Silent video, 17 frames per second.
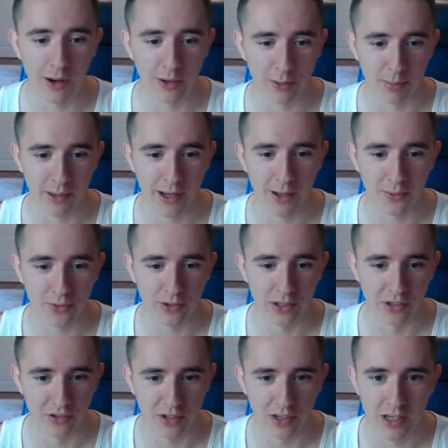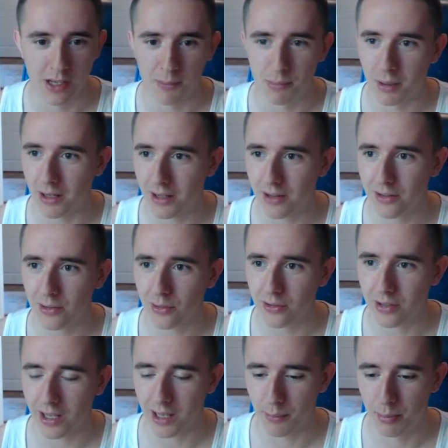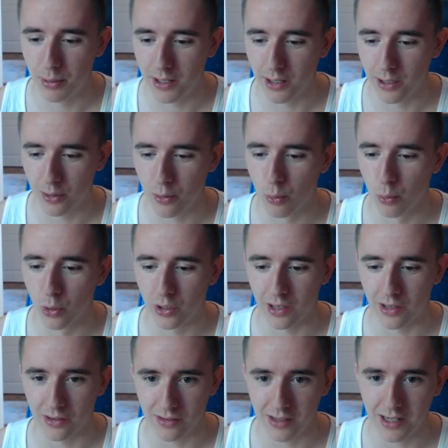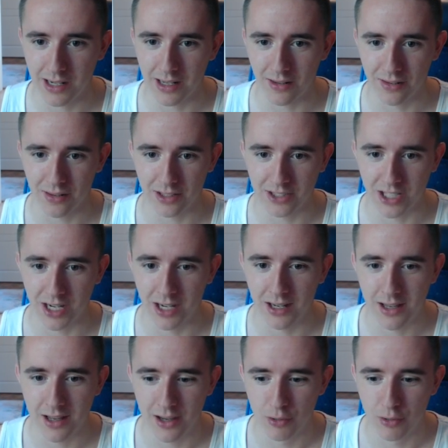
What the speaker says: to pronounce this. But this looks like a pretty cool looking city in such a